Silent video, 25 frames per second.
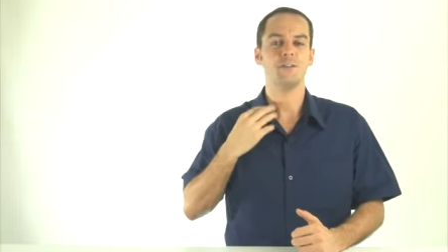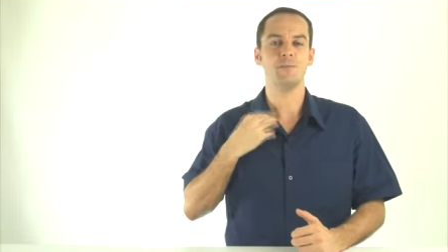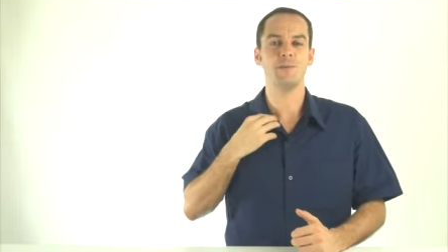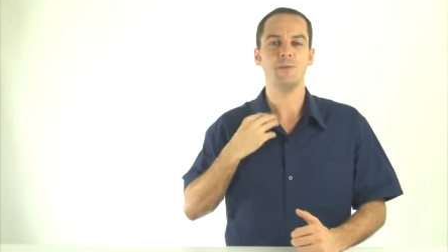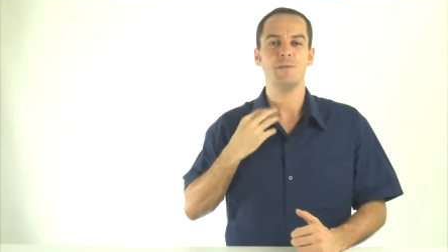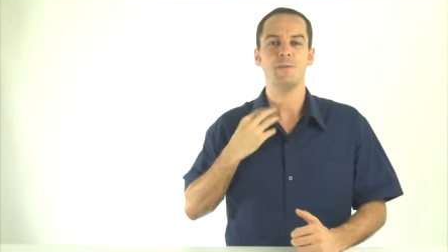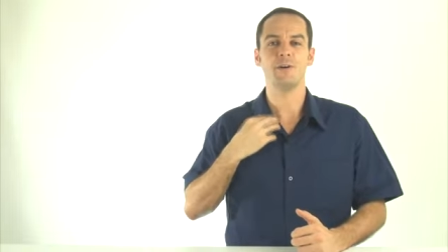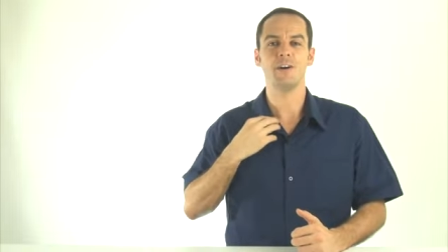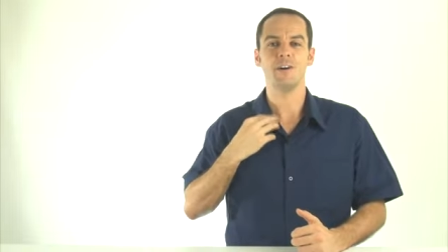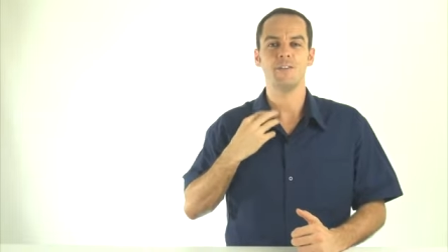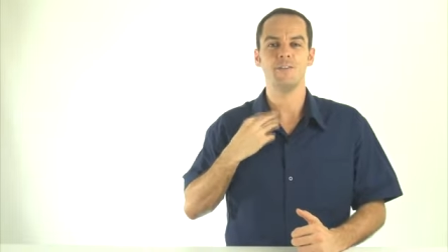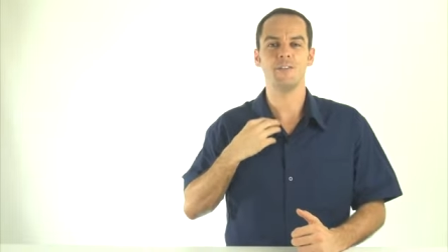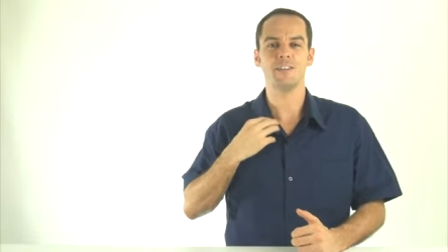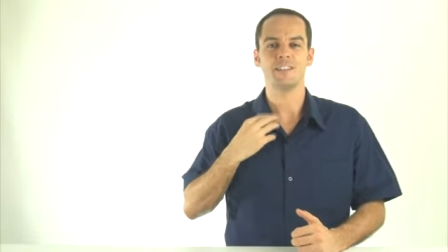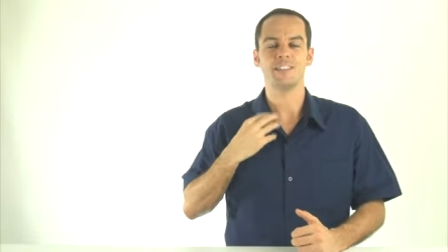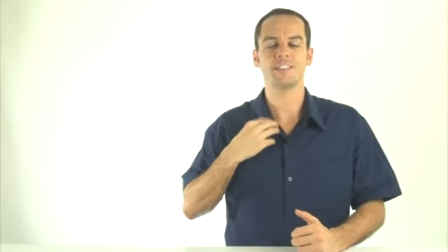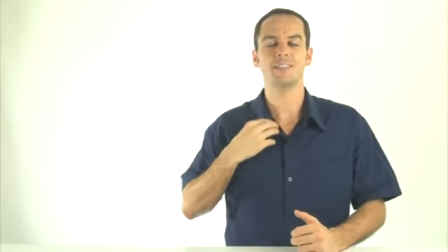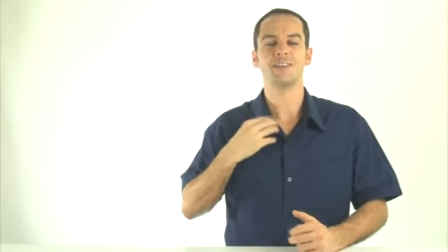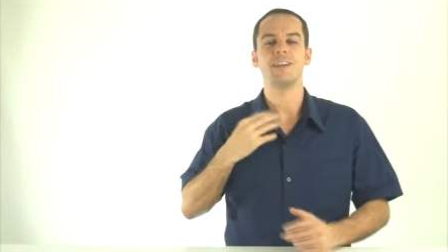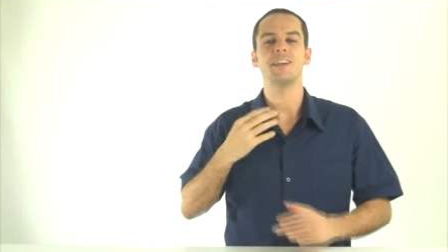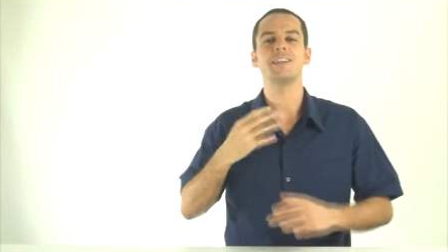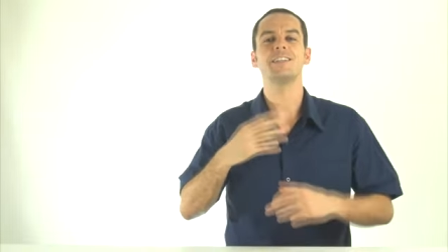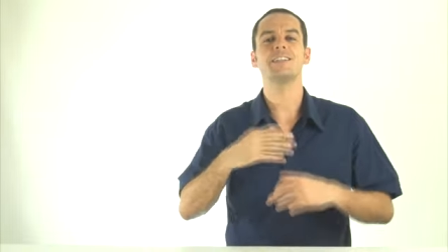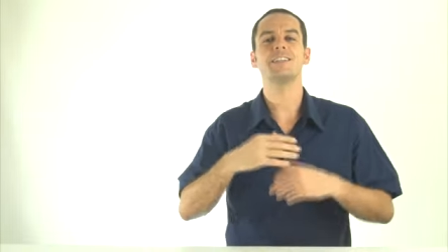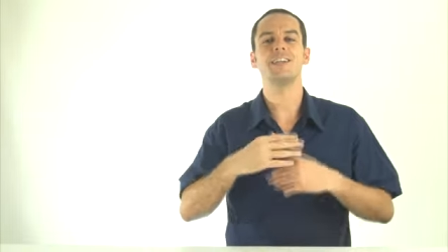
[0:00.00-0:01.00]
to be
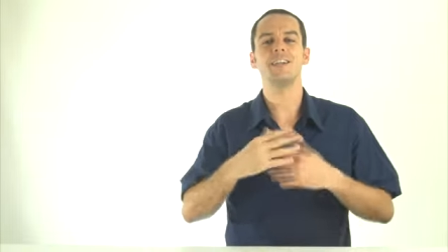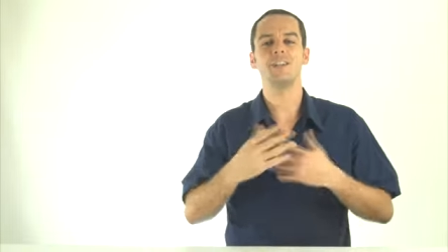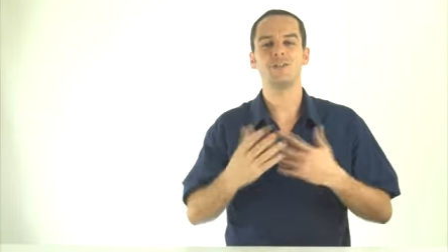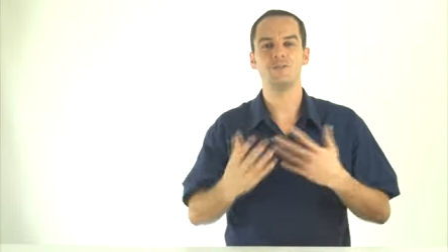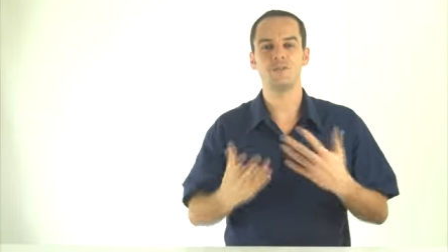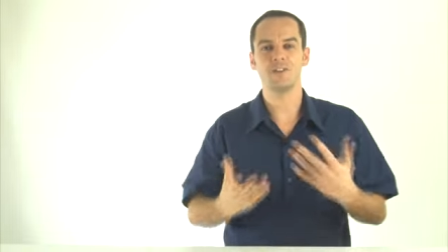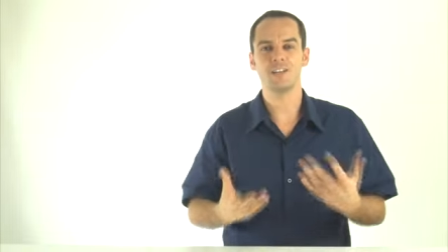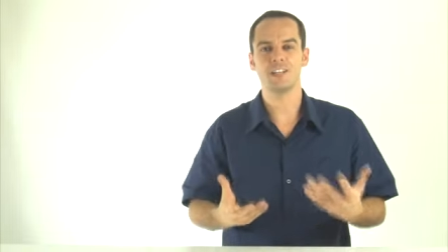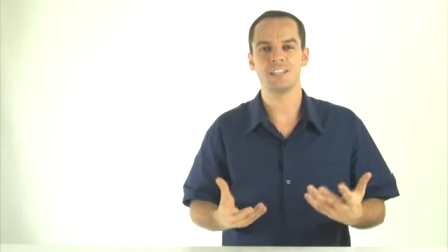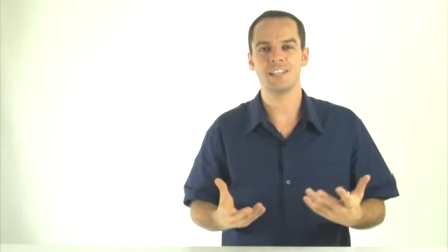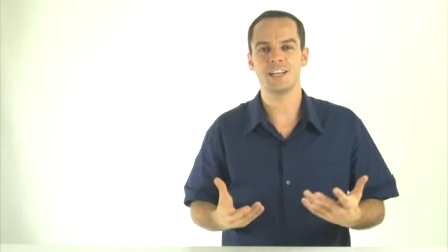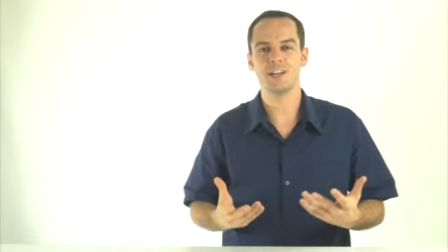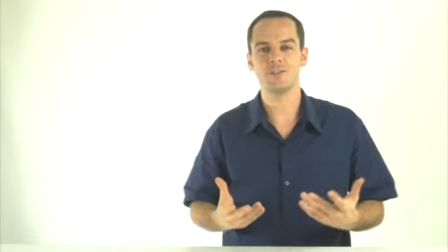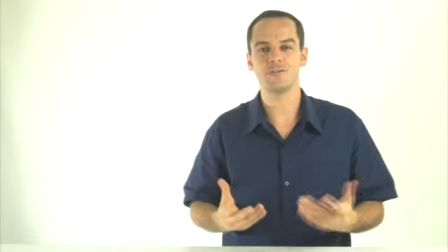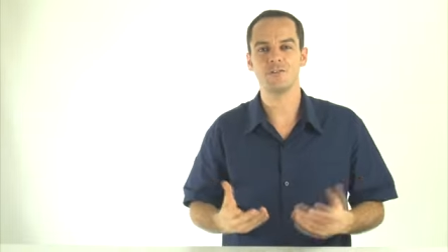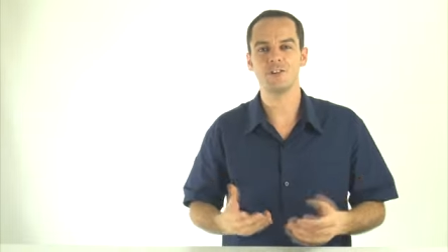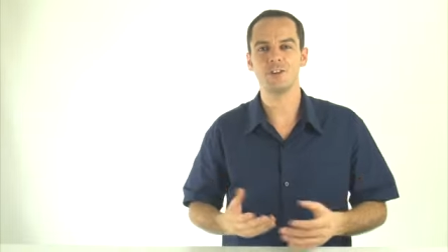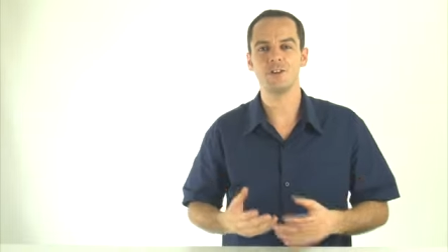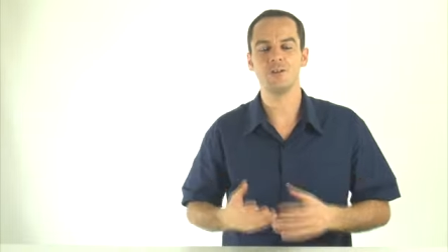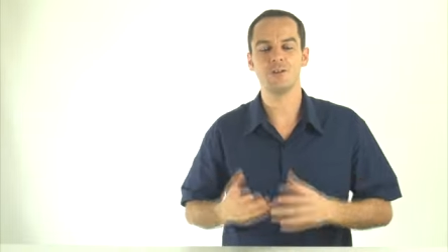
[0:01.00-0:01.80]
perfect, etc., etc.